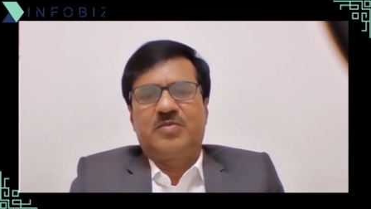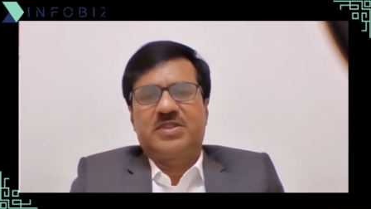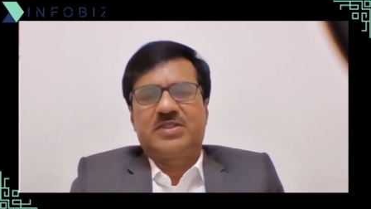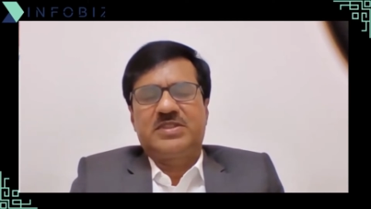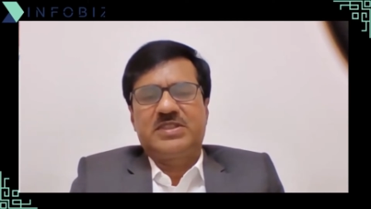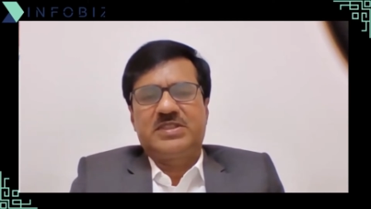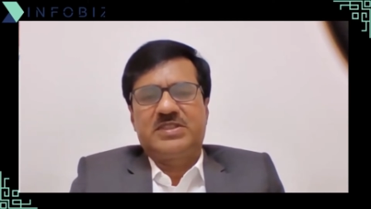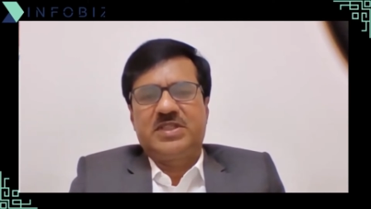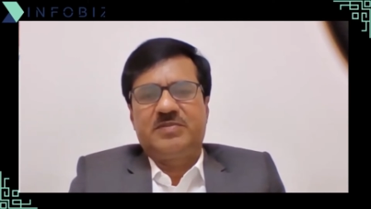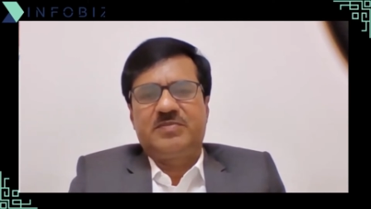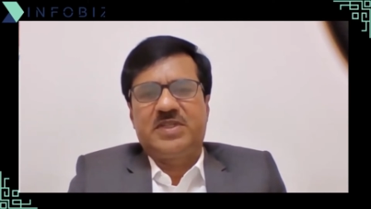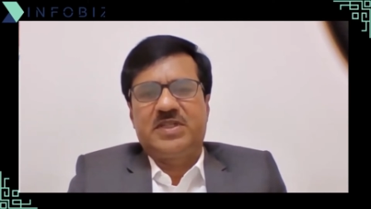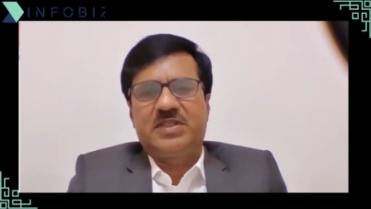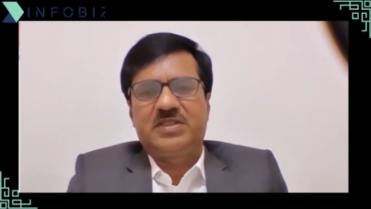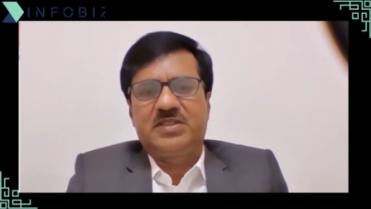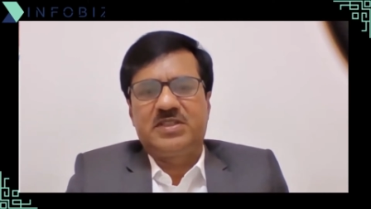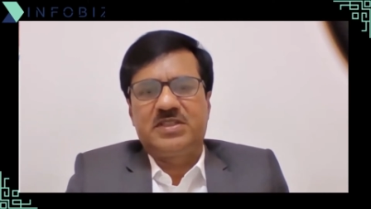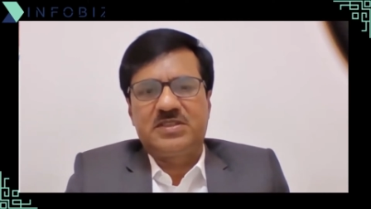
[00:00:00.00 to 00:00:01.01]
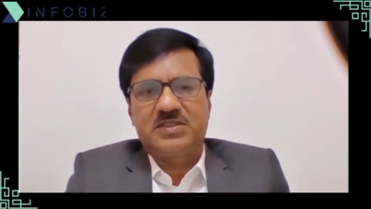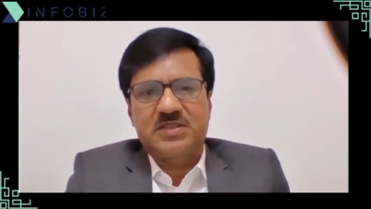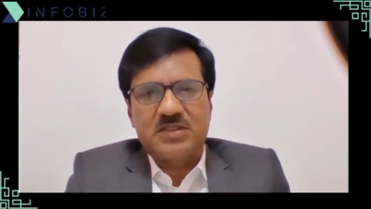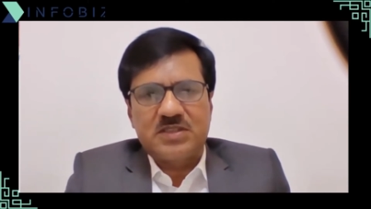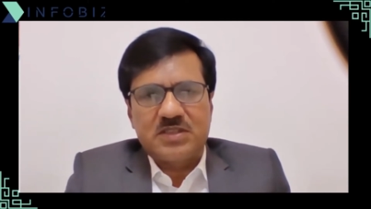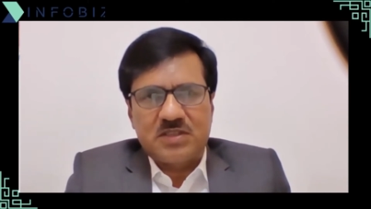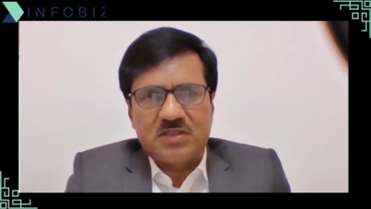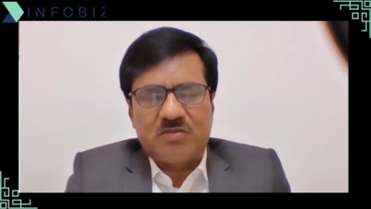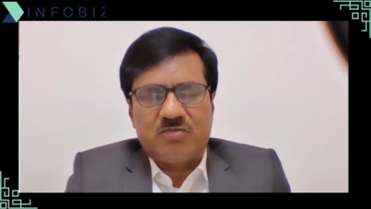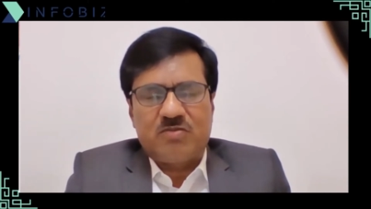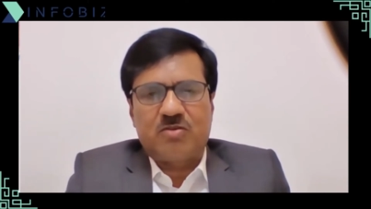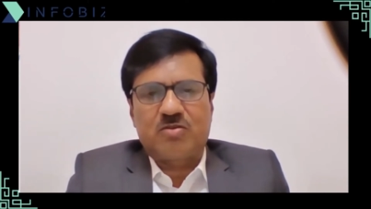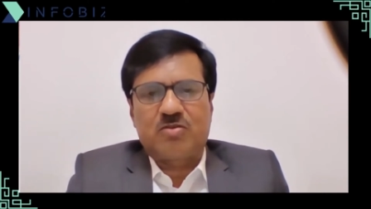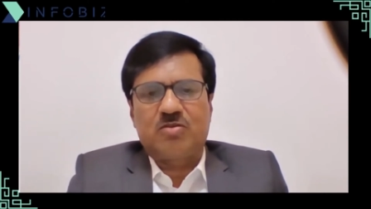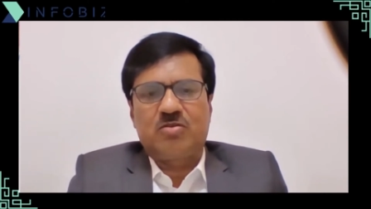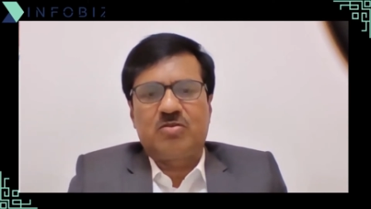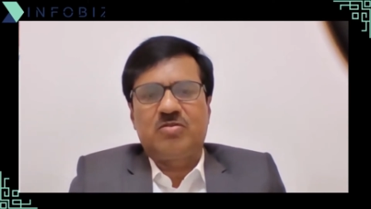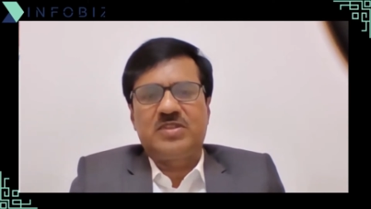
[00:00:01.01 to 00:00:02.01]
system, that is his
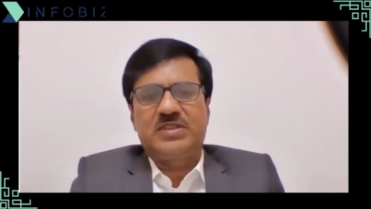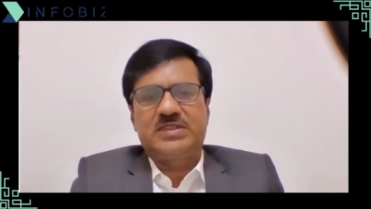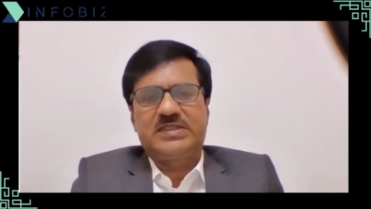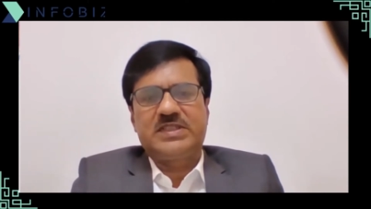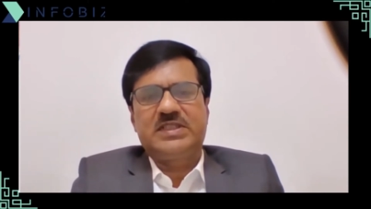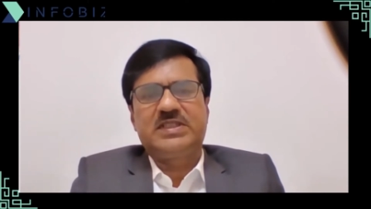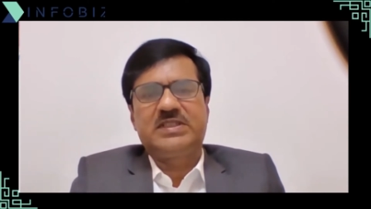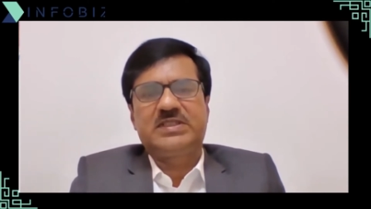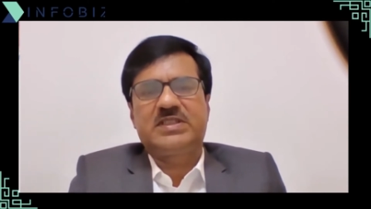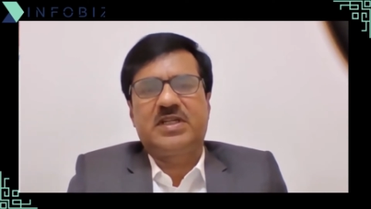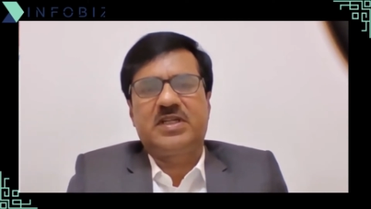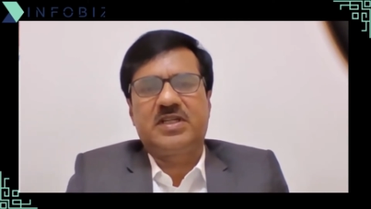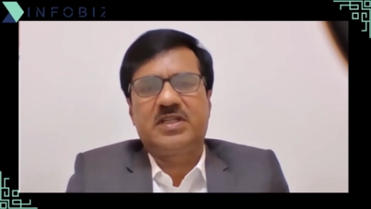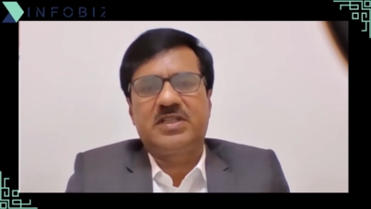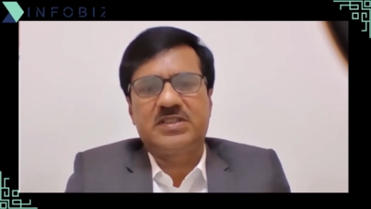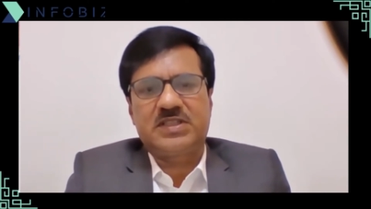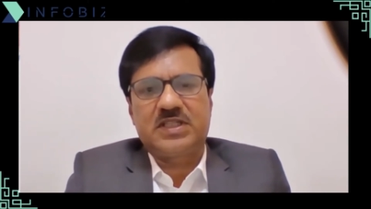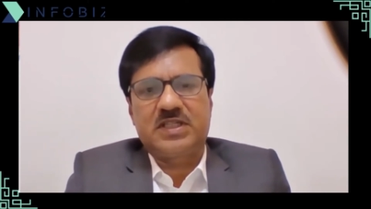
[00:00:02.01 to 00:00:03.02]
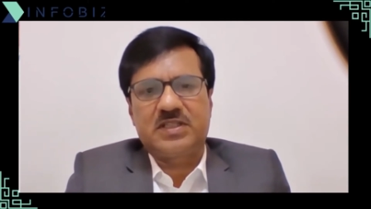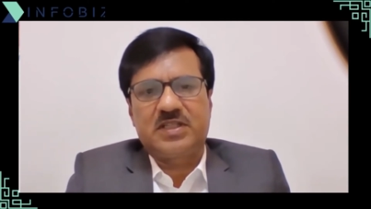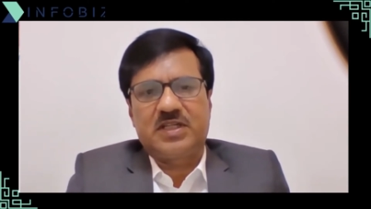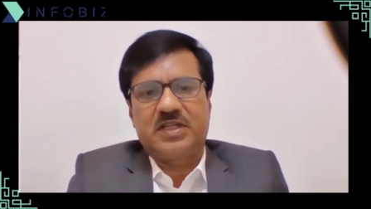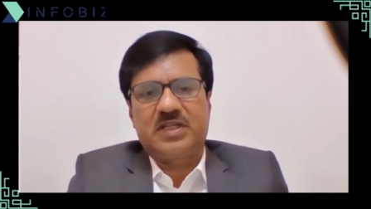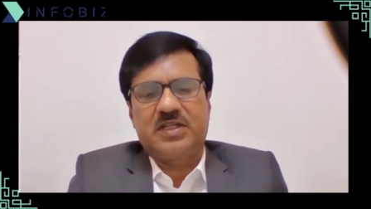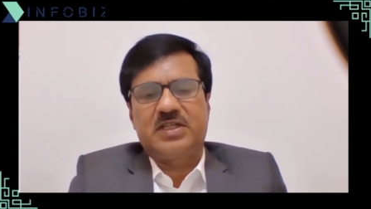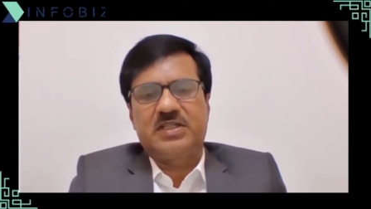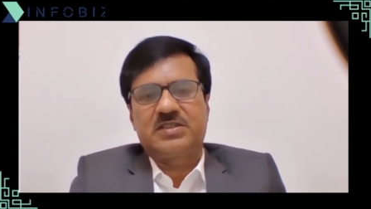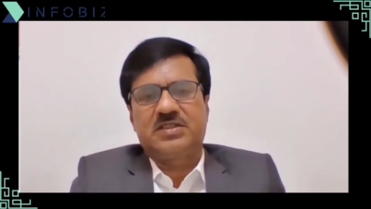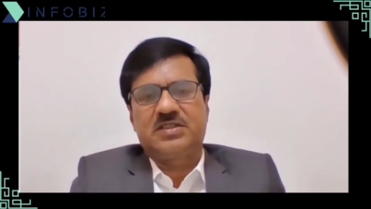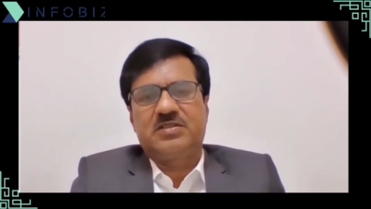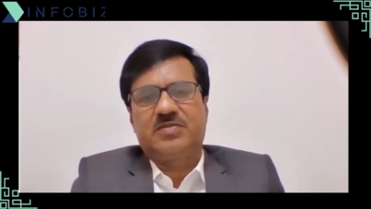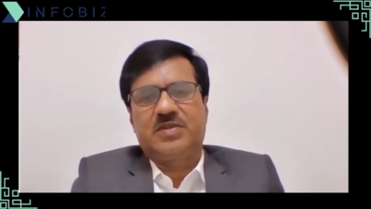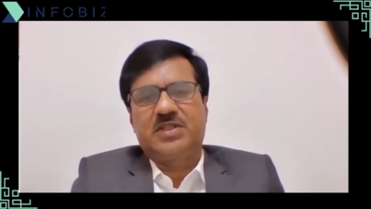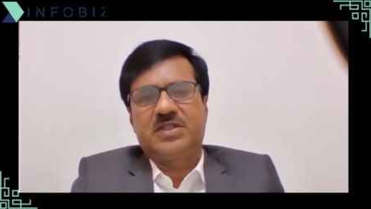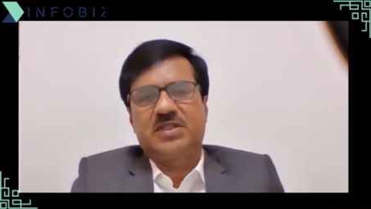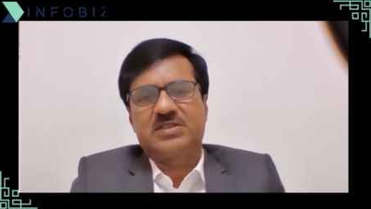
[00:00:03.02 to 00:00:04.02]
photo, his signature, his other address
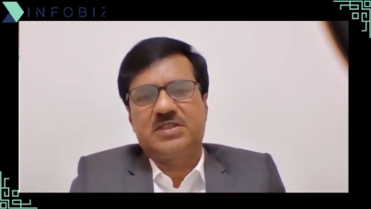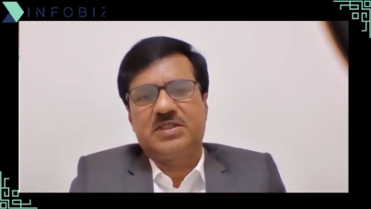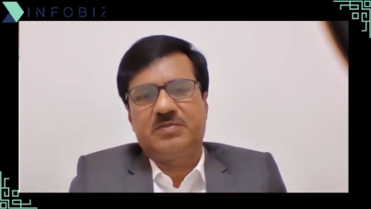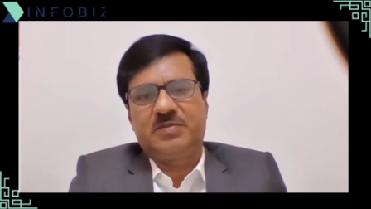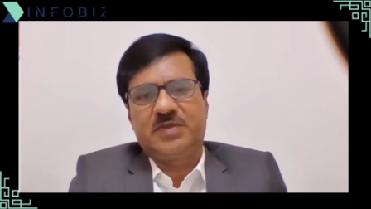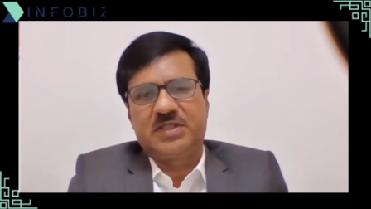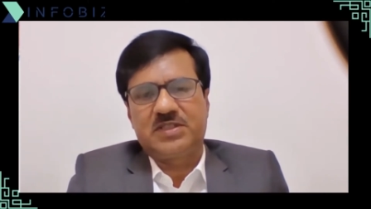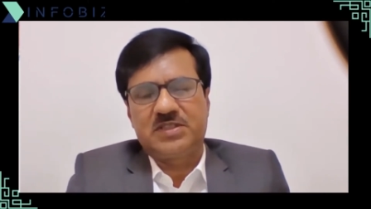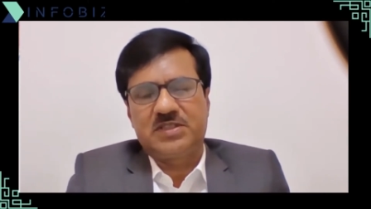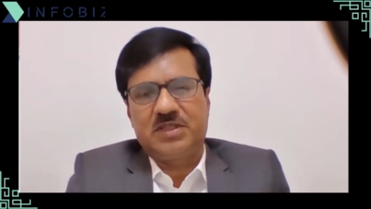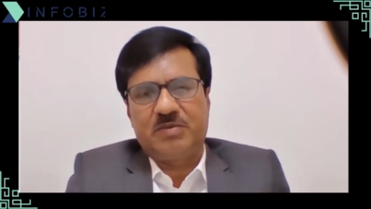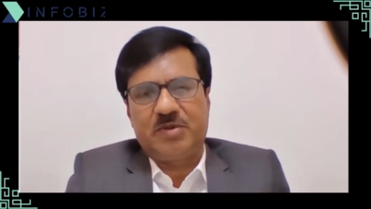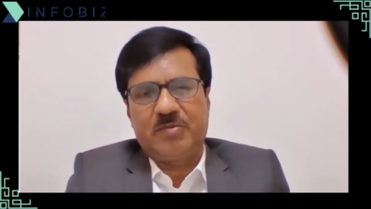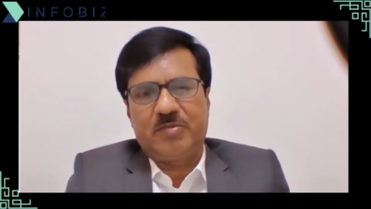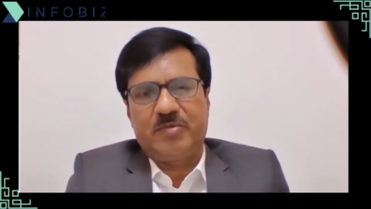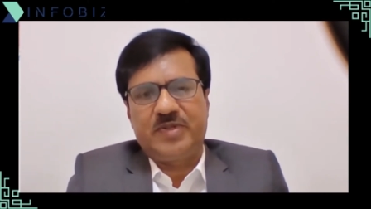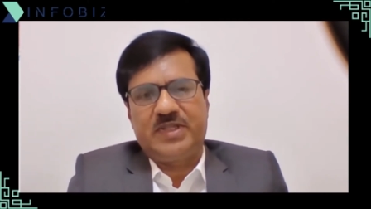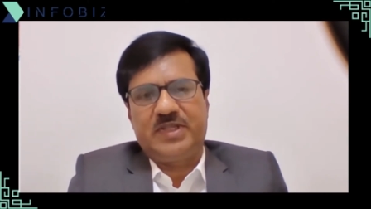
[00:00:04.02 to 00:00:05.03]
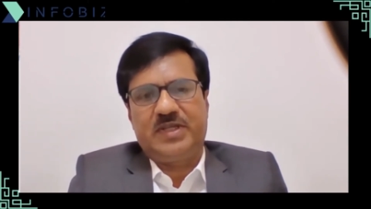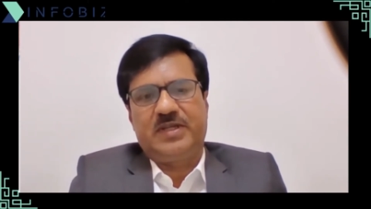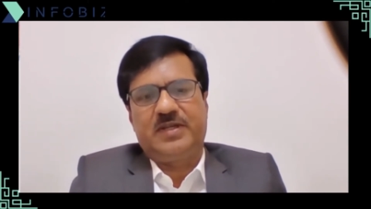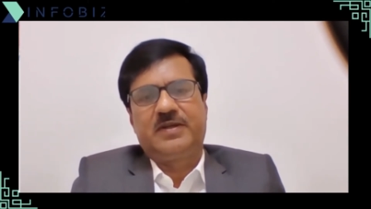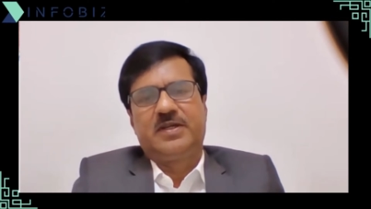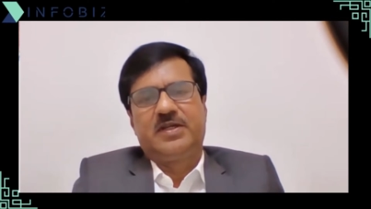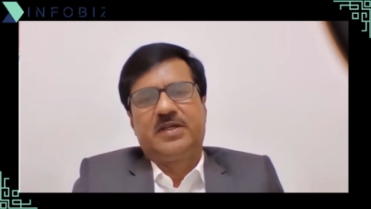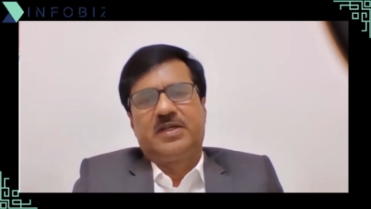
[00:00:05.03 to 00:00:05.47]
and father's name, mother's name, everything.